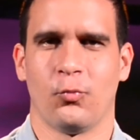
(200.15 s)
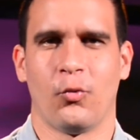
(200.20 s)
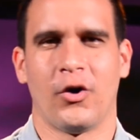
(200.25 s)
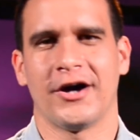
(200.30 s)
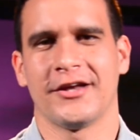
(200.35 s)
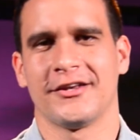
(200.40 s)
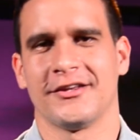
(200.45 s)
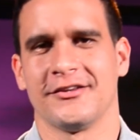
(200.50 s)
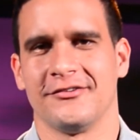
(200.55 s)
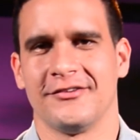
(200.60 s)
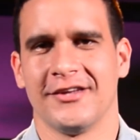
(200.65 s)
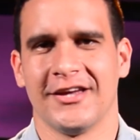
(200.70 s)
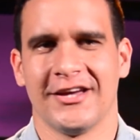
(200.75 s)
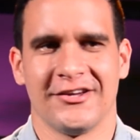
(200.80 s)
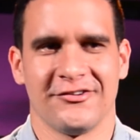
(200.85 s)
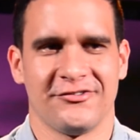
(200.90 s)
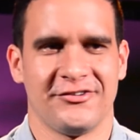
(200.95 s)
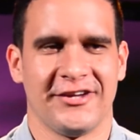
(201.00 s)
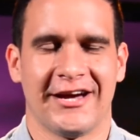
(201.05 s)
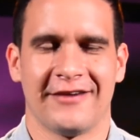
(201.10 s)
why did
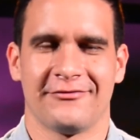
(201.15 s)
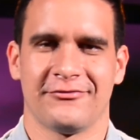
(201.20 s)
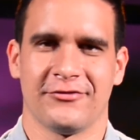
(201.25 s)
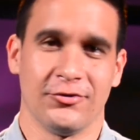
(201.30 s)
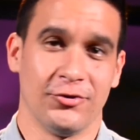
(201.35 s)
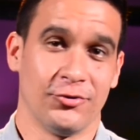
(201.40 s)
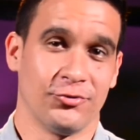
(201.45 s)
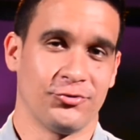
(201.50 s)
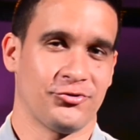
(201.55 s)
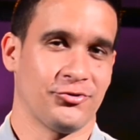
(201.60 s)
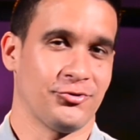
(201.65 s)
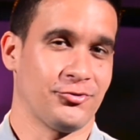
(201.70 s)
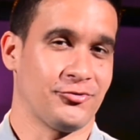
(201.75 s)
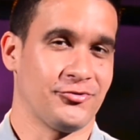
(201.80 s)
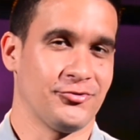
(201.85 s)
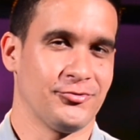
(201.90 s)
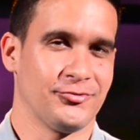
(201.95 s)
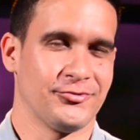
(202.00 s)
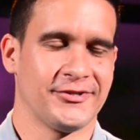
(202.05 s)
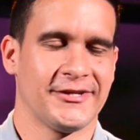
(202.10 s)
she have to go so
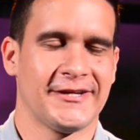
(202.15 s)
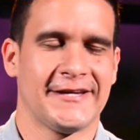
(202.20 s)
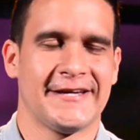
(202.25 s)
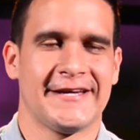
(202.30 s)
soon?